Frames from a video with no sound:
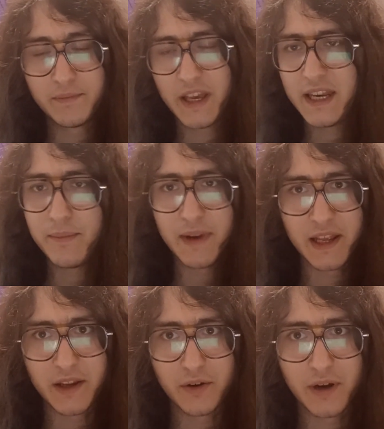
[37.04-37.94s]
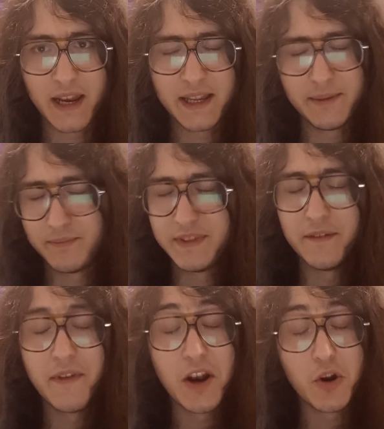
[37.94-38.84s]
Any player, any
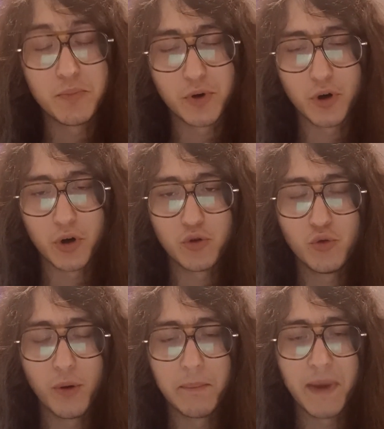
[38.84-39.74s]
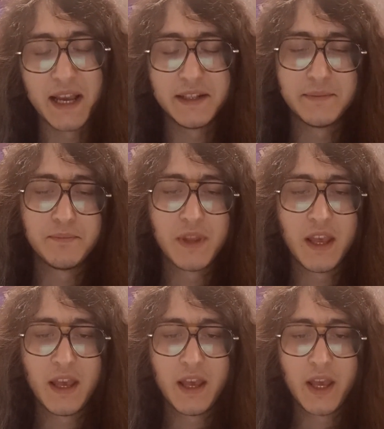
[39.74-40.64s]
developer who might
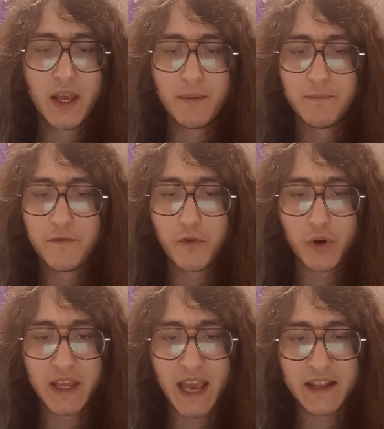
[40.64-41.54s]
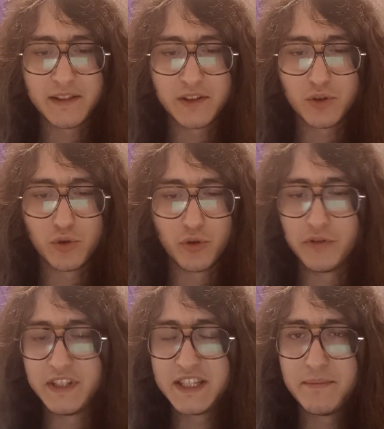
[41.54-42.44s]
forget or
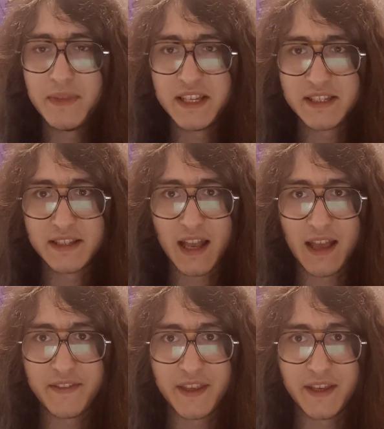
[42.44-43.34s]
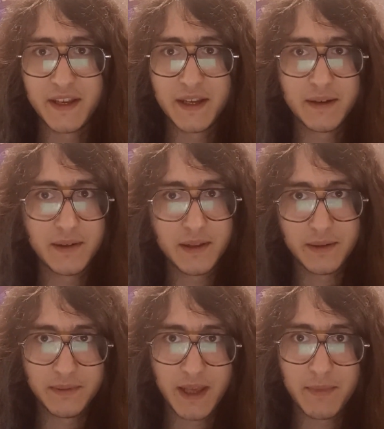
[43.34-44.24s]
dismiss adding
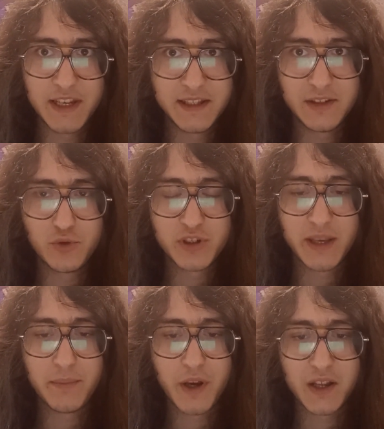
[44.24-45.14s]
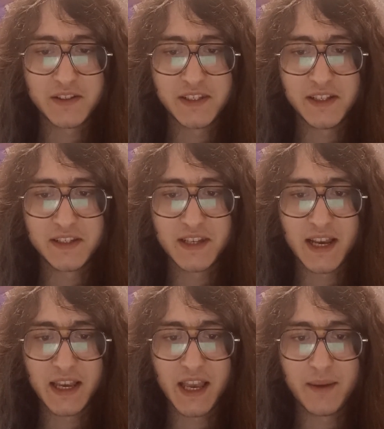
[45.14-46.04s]
the ability to skip cutscenes in
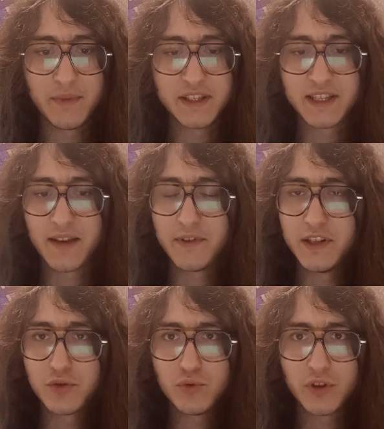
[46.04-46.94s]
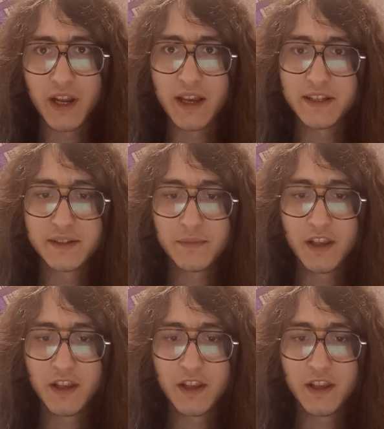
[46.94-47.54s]
a game is heavily scrutinized.